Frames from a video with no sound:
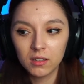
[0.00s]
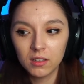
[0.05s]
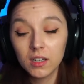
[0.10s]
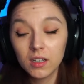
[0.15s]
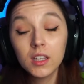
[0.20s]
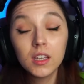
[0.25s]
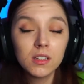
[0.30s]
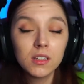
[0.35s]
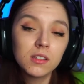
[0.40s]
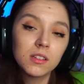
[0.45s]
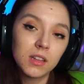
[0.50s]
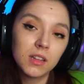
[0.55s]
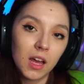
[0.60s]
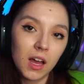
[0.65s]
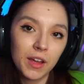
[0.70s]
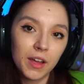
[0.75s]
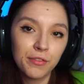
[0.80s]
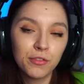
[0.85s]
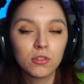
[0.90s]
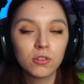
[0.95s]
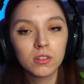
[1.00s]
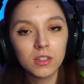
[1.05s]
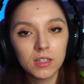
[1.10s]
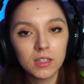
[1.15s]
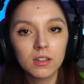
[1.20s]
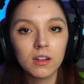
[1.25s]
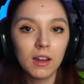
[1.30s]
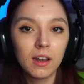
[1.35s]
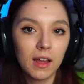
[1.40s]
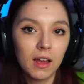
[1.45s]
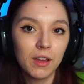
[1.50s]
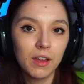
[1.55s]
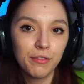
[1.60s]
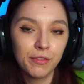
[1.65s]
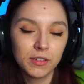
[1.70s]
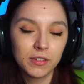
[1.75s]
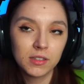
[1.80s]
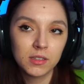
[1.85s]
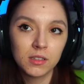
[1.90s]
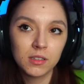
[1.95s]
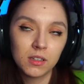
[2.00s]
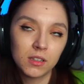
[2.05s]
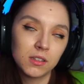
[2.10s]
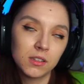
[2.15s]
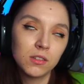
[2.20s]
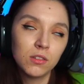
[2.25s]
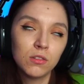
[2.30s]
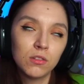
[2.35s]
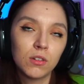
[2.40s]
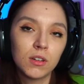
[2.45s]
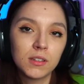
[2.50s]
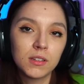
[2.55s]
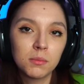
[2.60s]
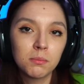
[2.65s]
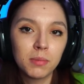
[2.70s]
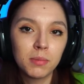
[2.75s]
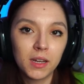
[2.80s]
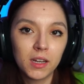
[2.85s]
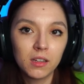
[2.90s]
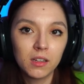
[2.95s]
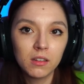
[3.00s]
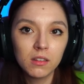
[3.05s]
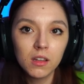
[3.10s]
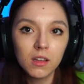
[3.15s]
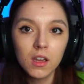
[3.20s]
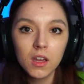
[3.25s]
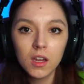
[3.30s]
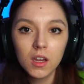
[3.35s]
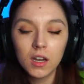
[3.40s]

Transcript: his life or their life as you know, as a band,